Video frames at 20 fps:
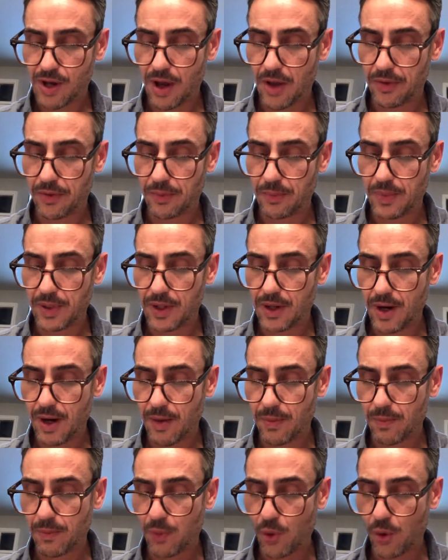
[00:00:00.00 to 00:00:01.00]
other
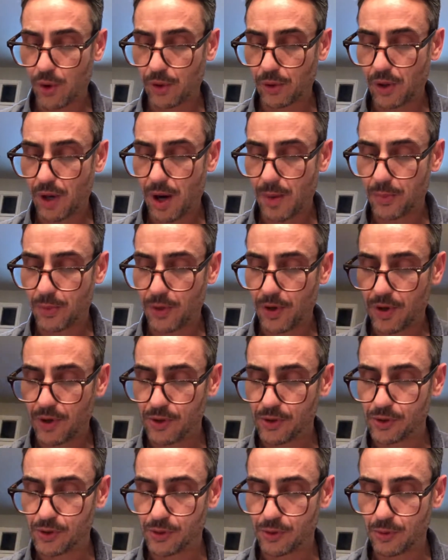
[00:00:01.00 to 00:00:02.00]
become boiler
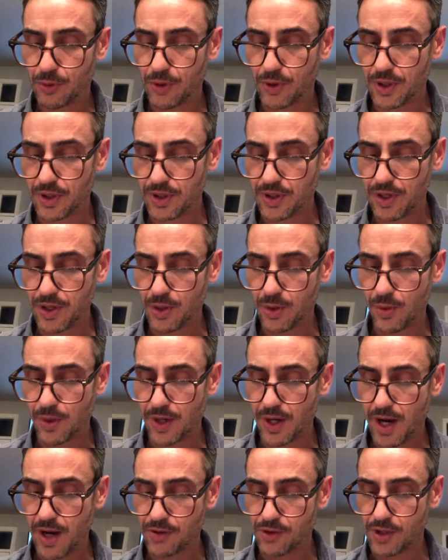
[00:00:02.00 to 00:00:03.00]
operators through
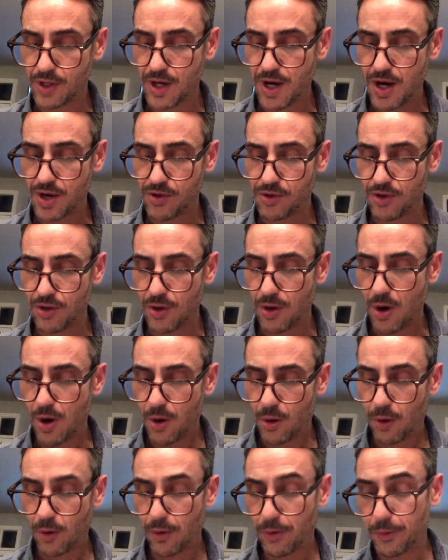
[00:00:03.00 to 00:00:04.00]
continuing education
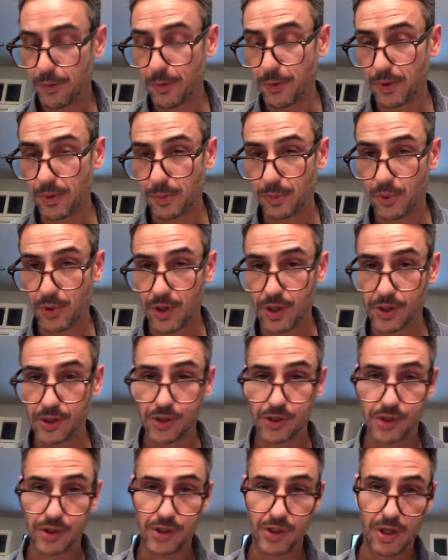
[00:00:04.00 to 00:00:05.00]
or through an
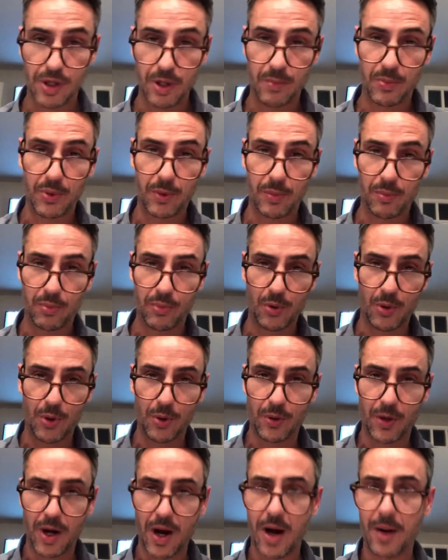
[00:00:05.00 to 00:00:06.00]
apprenticeship
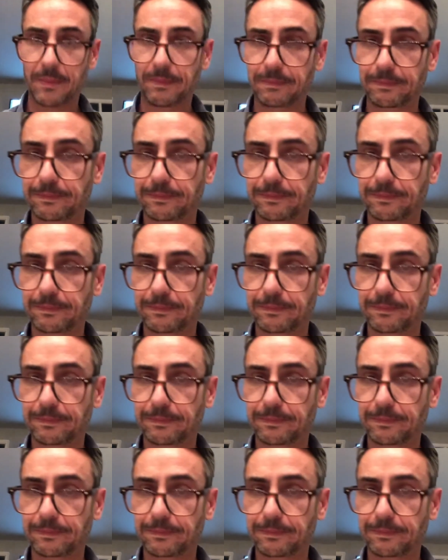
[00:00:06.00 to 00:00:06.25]
program.